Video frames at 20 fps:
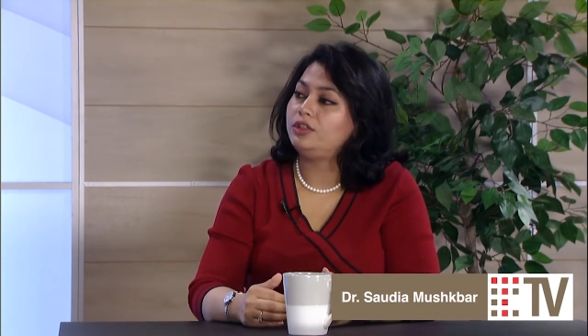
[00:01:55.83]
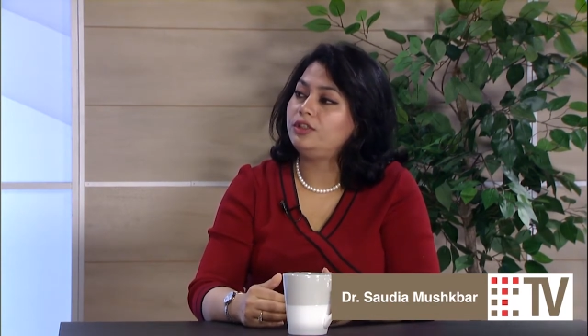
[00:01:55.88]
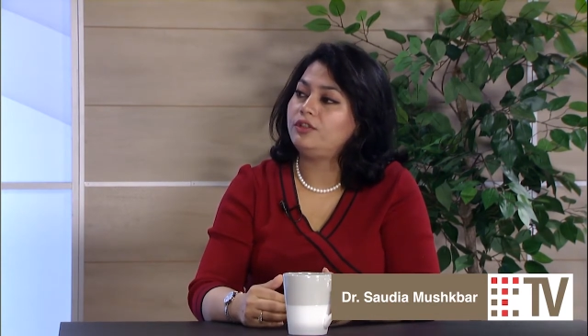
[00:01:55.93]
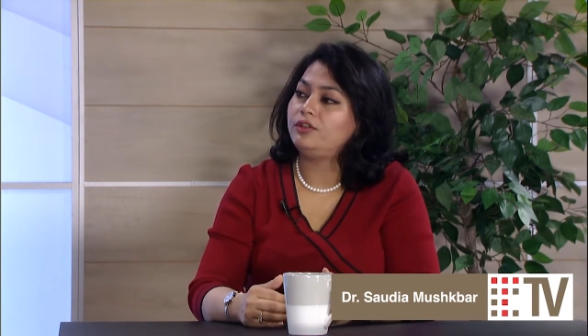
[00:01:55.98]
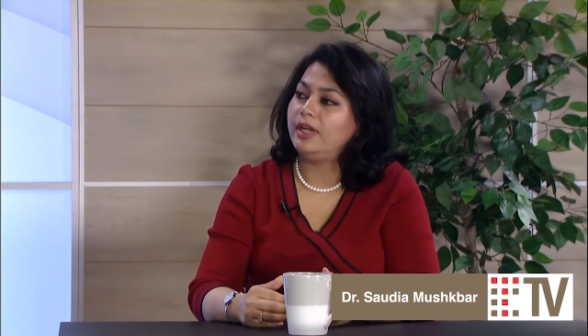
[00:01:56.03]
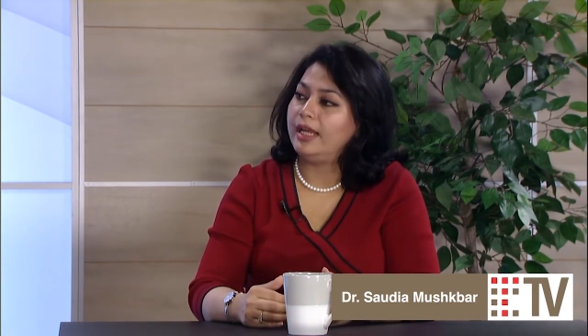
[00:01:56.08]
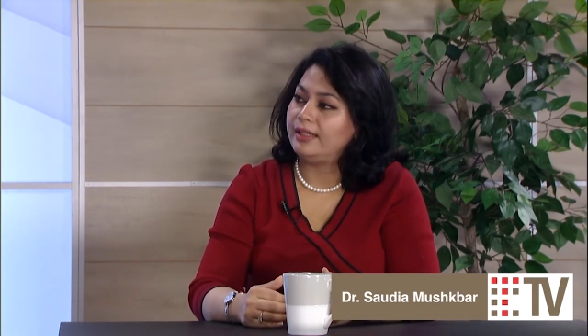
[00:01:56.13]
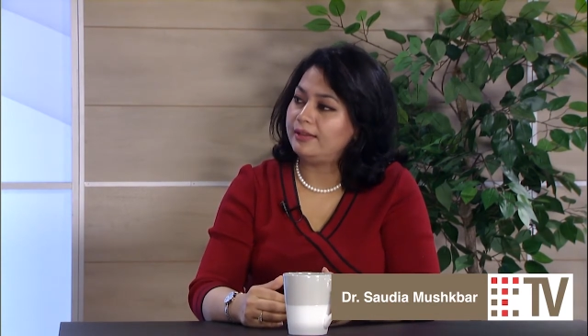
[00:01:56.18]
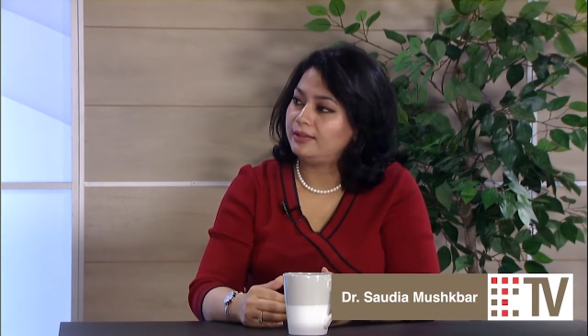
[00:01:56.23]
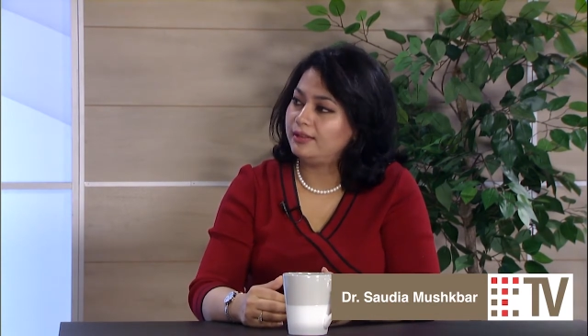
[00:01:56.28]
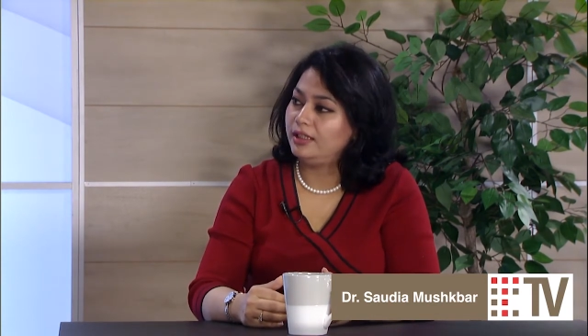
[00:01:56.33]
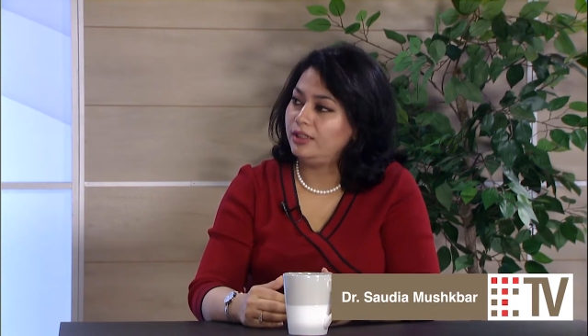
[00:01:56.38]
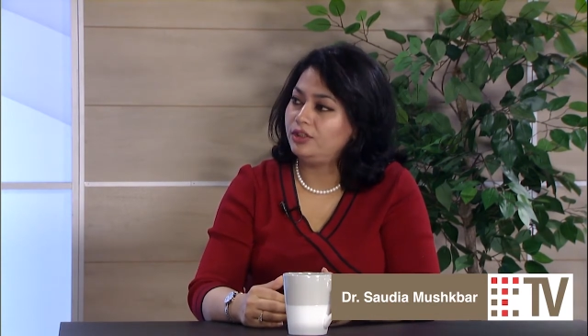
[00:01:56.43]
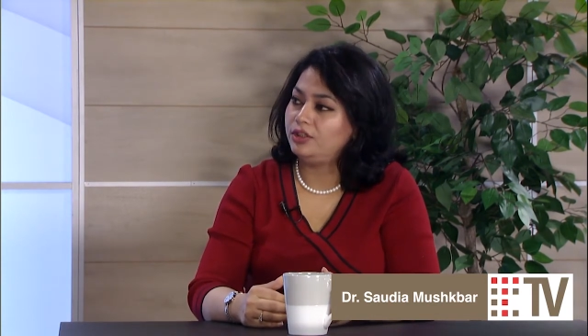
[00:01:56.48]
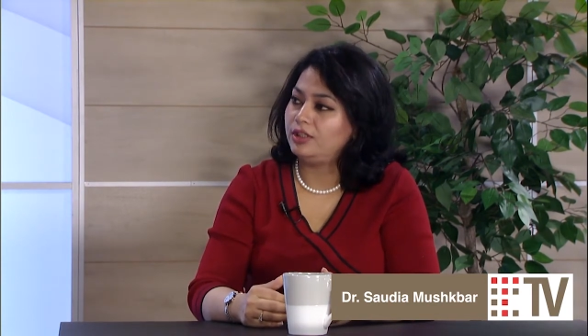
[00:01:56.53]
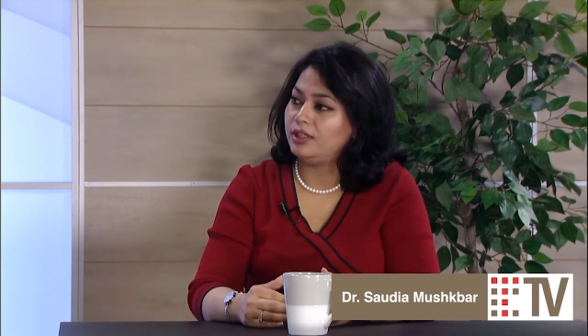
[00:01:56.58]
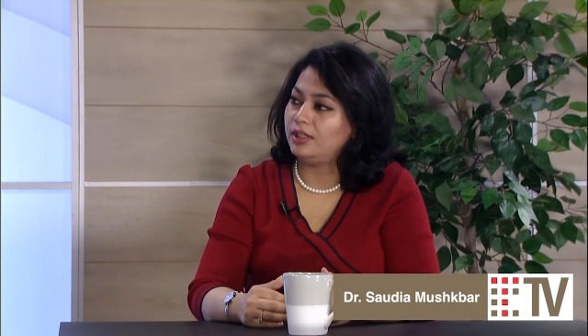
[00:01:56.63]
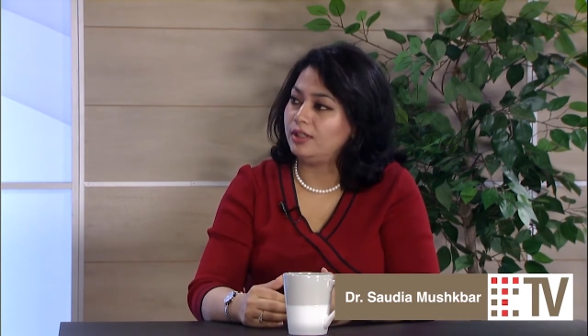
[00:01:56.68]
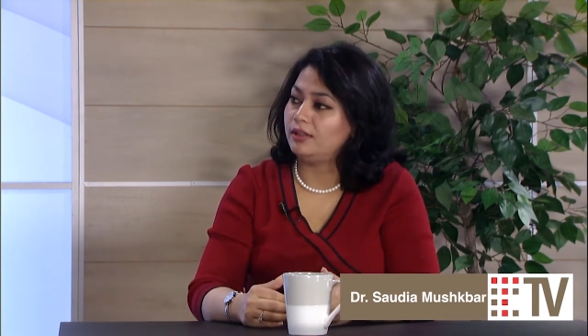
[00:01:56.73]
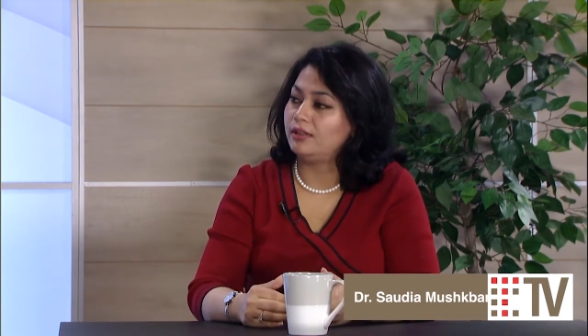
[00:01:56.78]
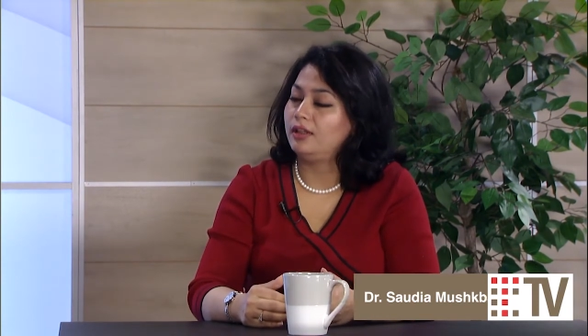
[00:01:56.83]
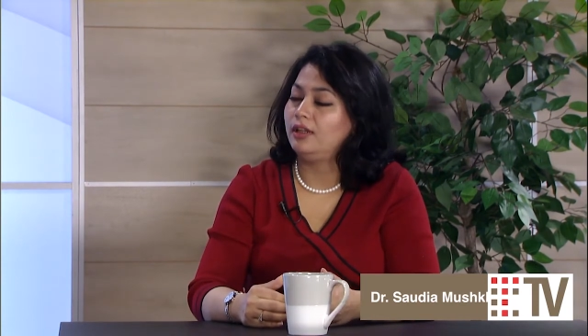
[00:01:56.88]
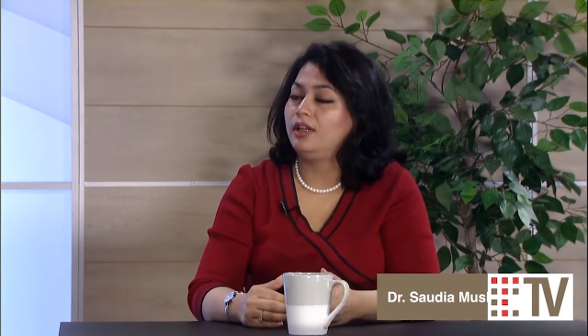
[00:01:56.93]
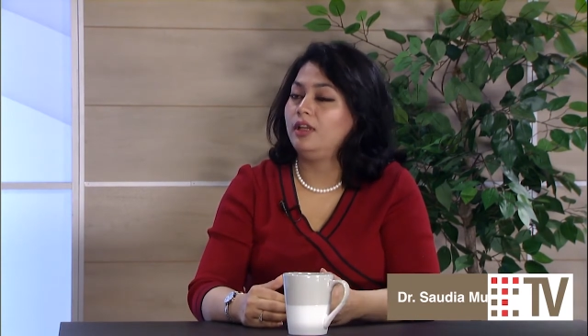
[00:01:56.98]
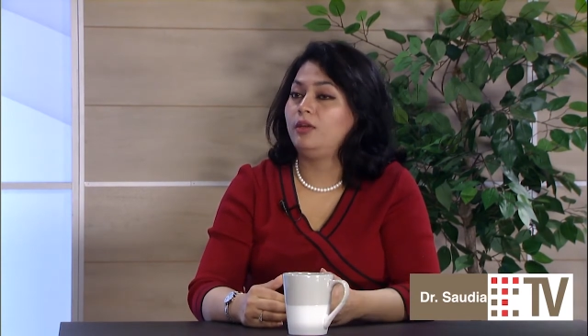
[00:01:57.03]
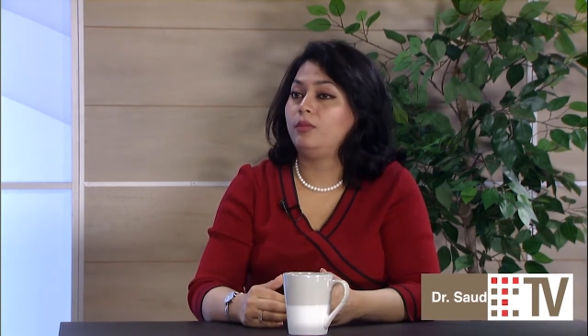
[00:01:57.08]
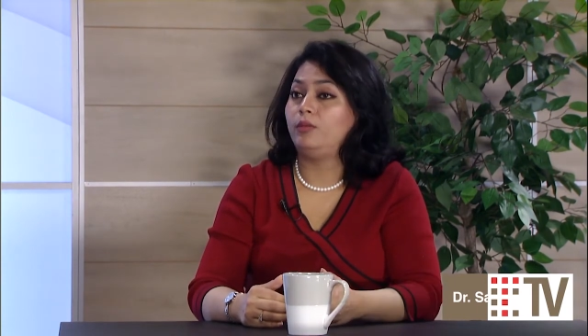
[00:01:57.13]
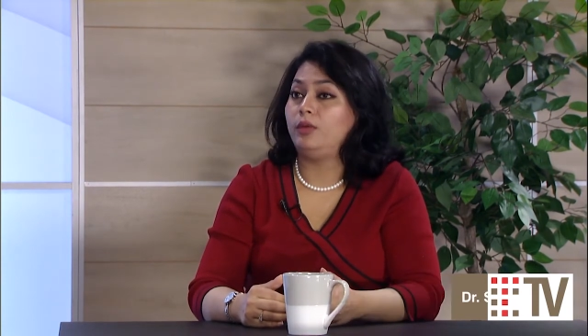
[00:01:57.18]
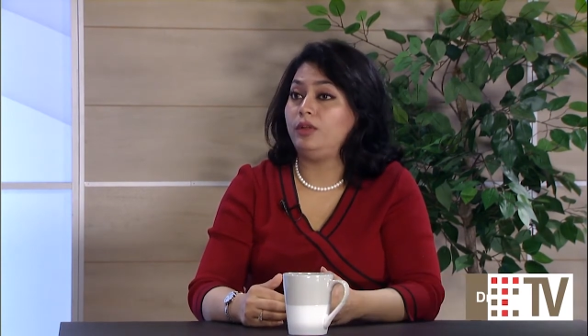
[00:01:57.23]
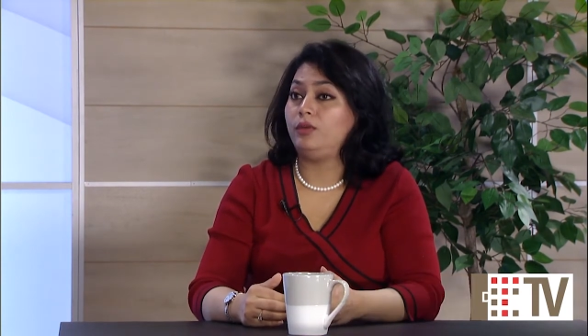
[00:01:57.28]
transition
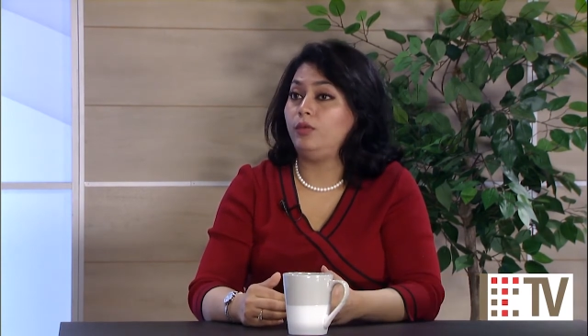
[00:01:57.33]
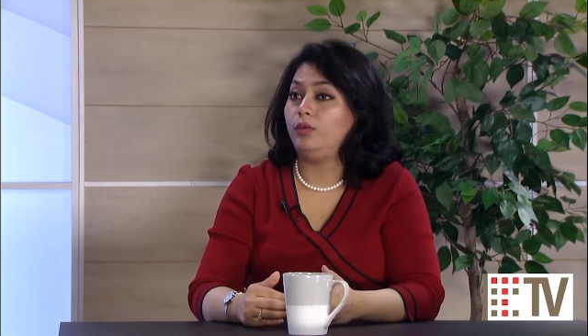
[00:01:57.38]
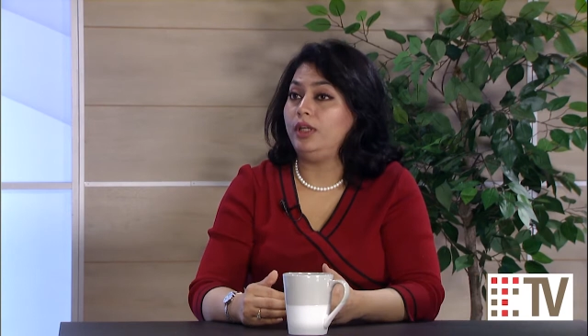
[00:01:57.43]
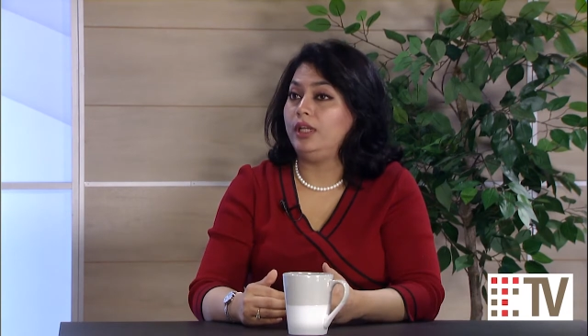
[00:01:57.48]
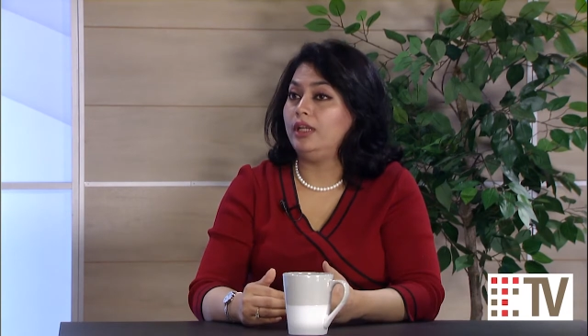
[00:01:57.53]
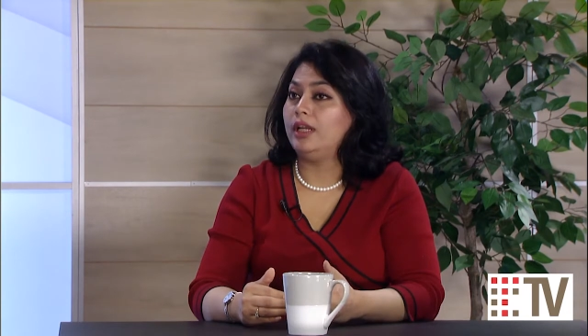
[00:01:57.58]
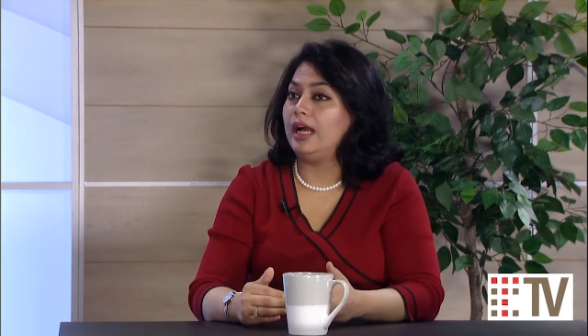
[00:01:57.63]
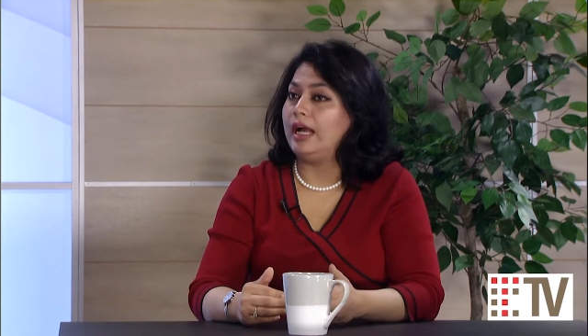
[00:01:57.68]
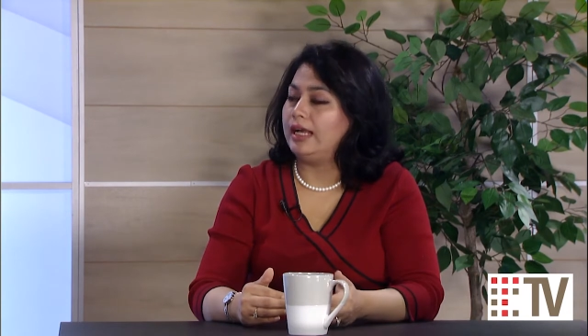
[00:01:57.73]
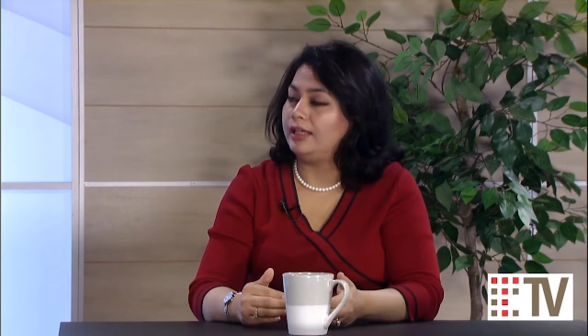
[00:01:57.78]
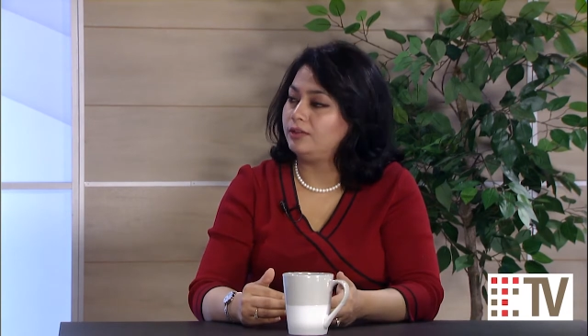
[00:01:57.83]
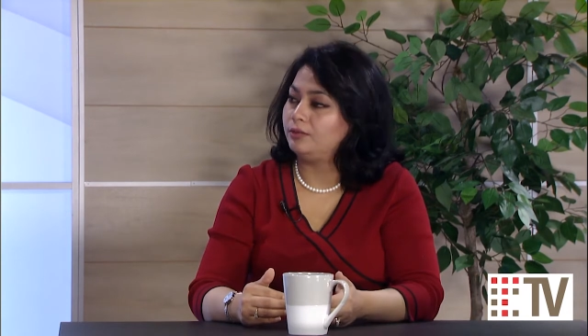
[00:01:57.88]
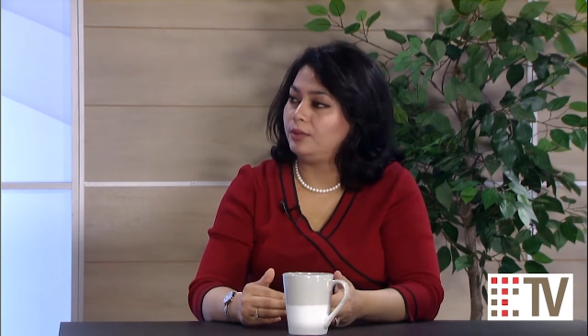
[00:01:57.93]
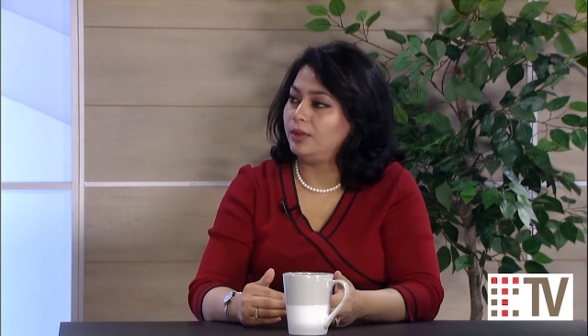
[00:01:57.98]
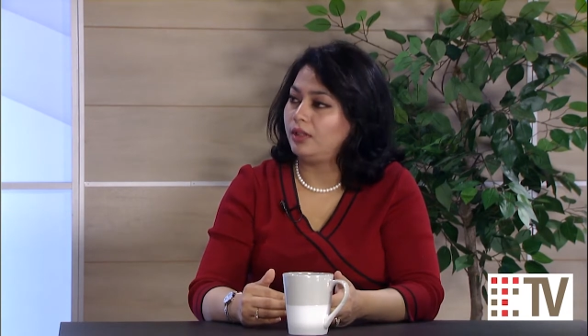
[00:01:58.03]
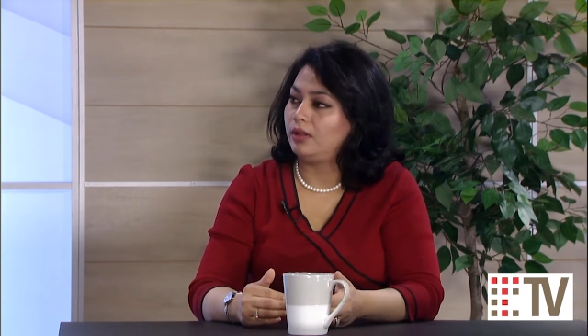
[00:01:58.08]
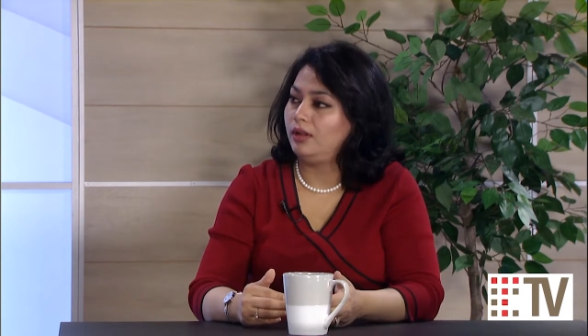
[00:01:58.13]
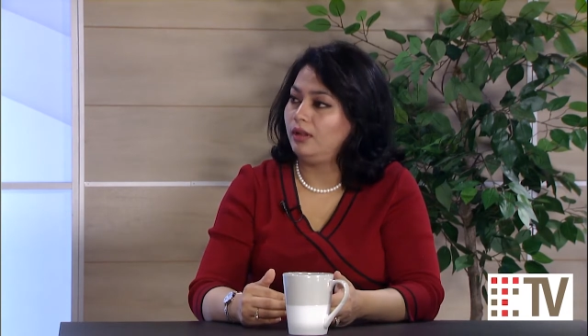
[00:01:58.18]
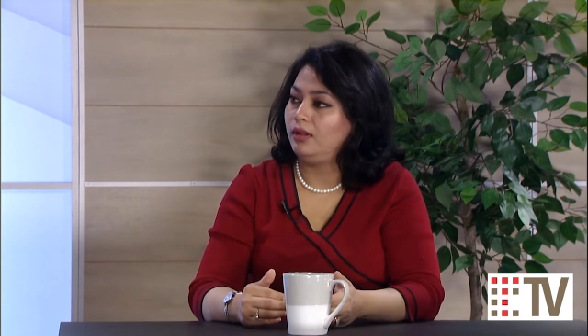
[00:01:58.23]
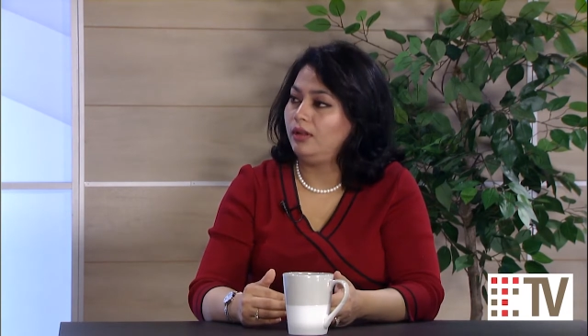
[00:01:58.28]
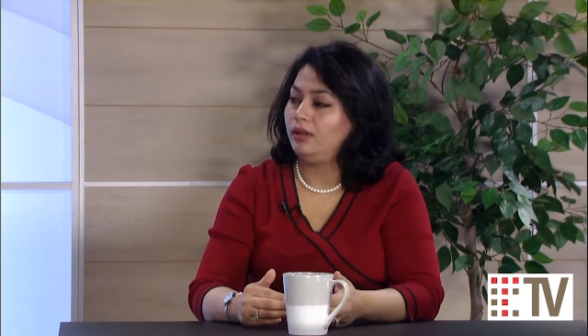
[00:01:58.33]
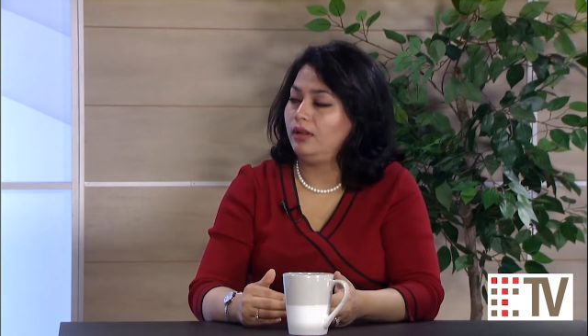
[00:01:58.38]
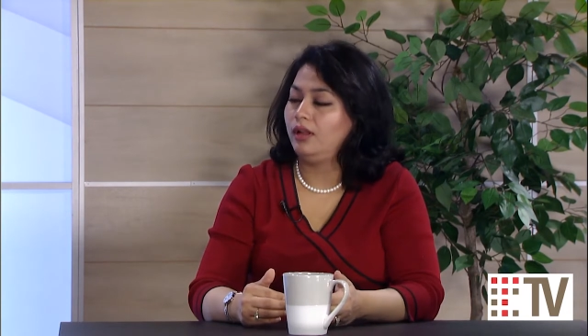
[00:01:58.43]
between hospital